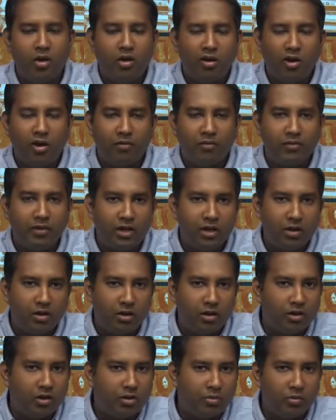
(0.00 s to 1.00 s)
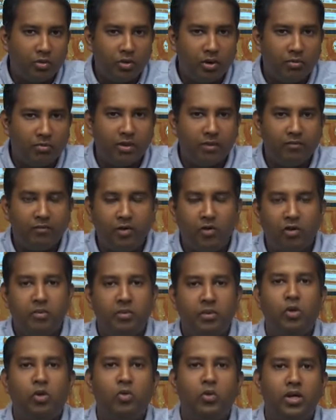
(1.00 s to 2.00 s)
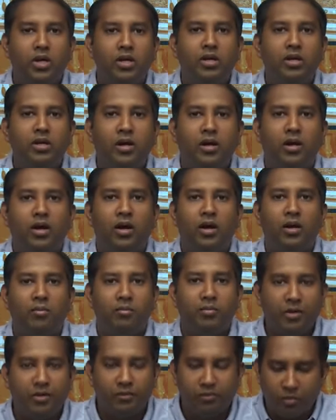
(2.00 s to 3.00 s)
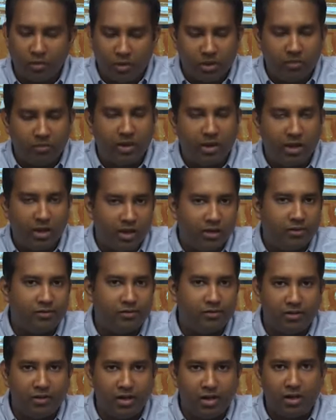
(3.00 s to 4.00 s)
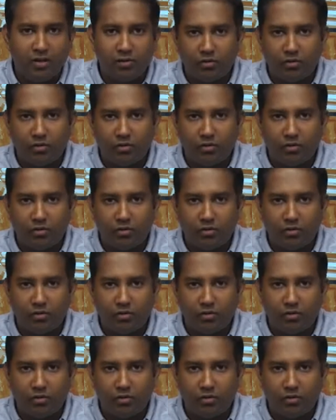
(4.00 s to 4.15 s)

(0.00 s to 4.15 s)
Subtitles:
All of the kernel programming we're going to be doing is going to be in C.